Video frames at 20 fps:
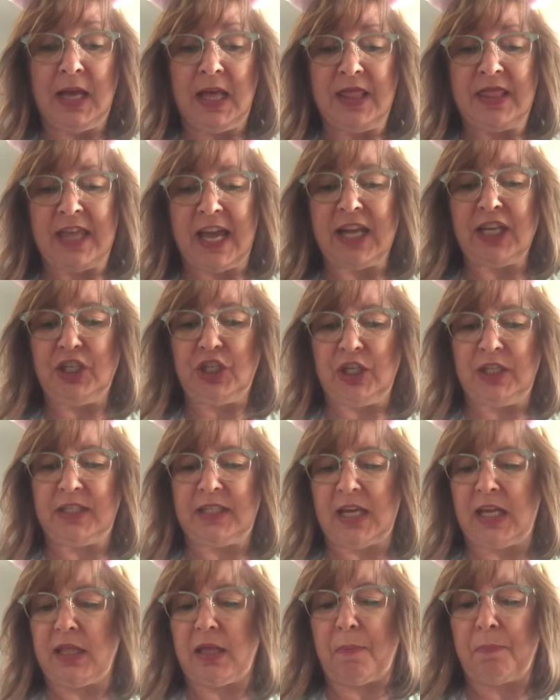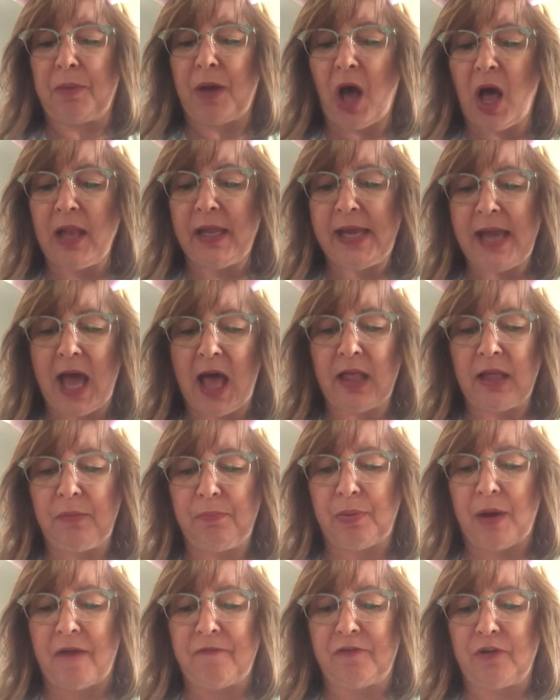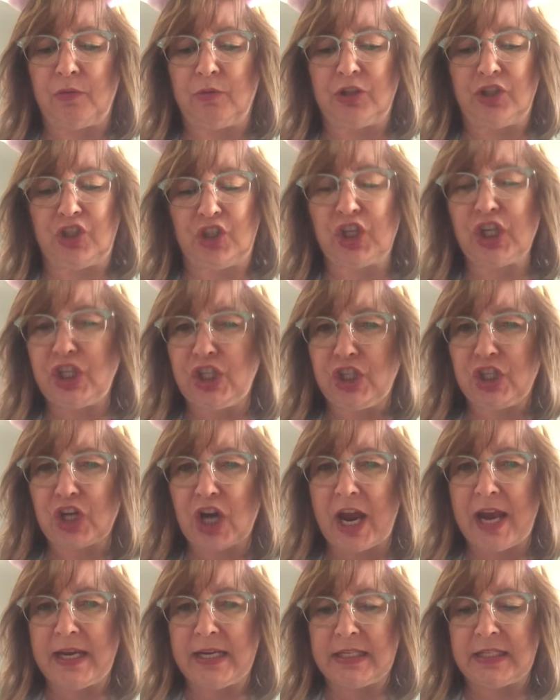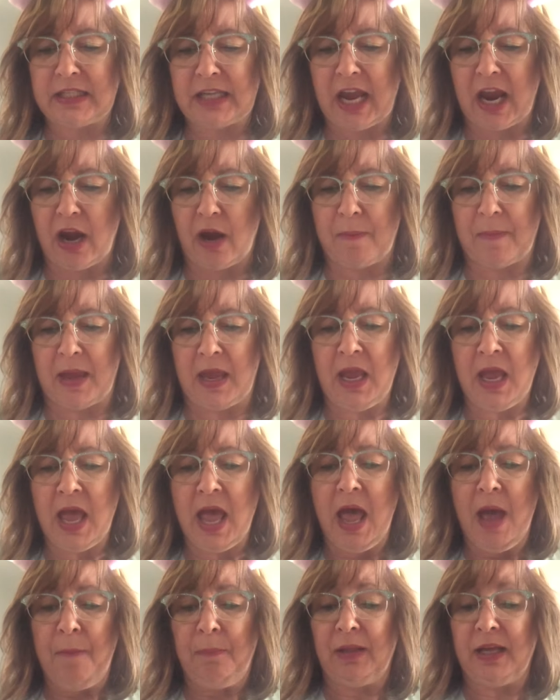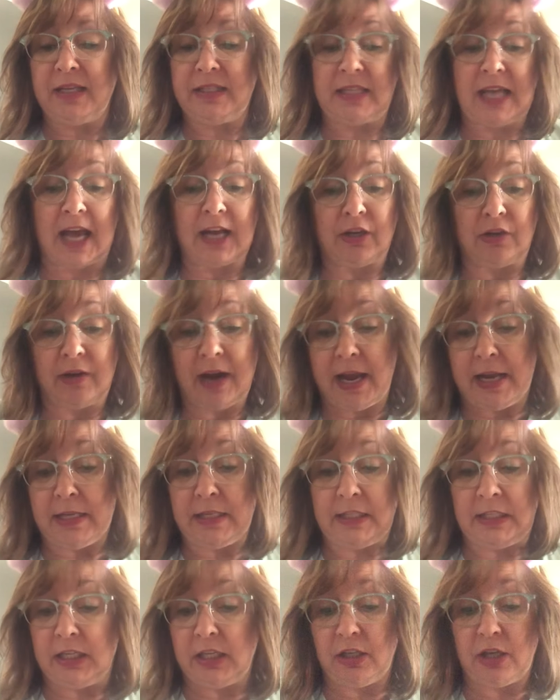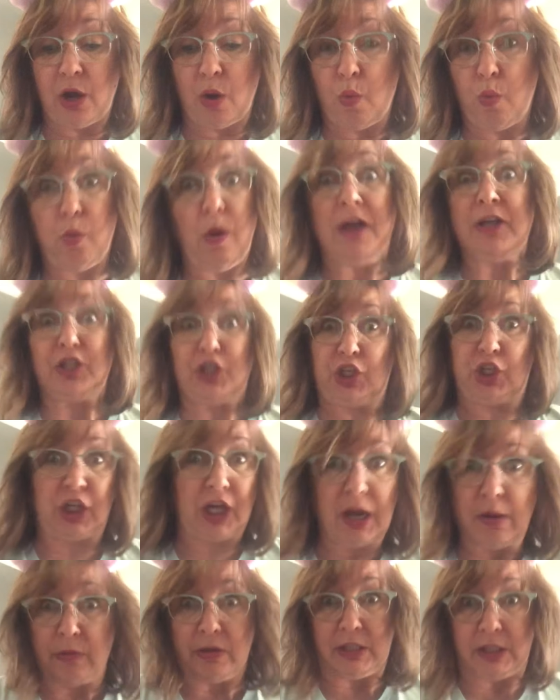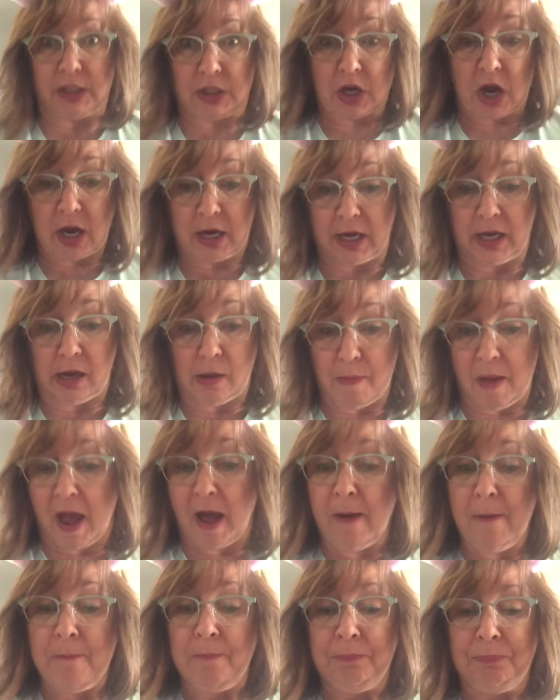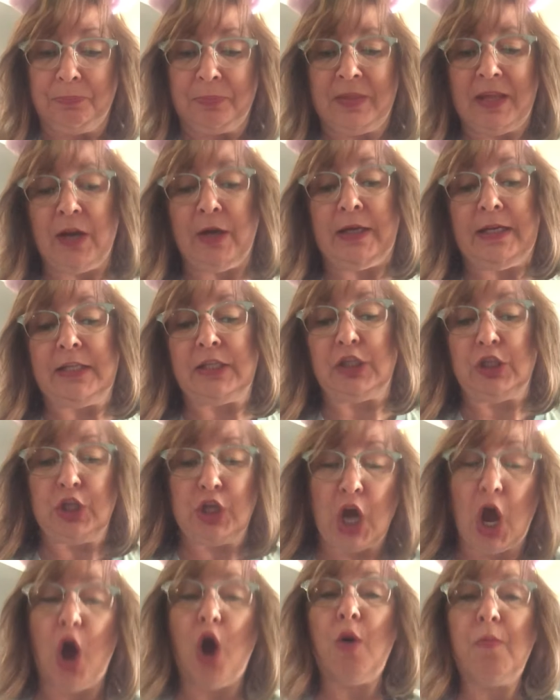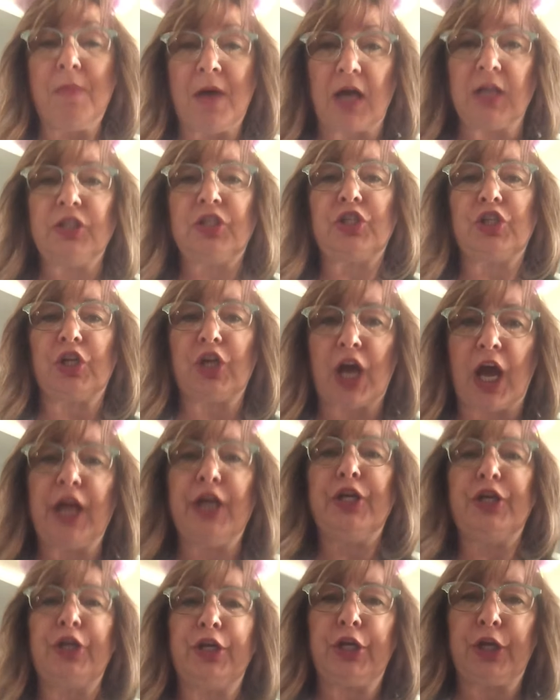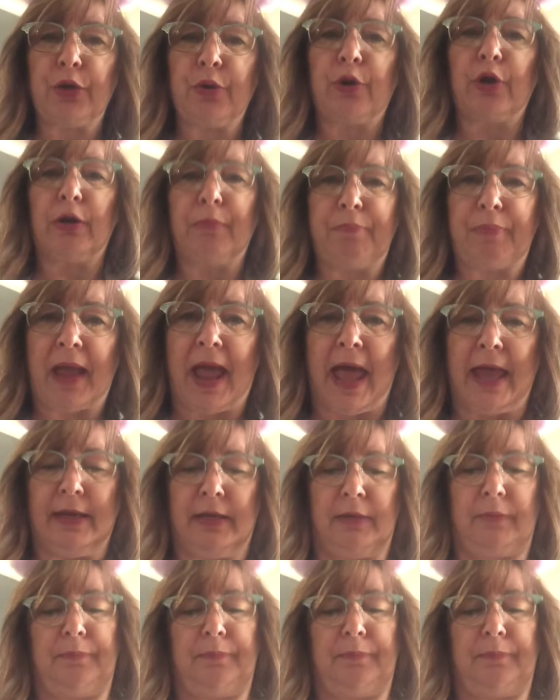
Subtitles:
Then she said that Polly Allen Puffer was just trying to scare me, plus that Grace didn't know what she was talking about. There is no monster under your bed.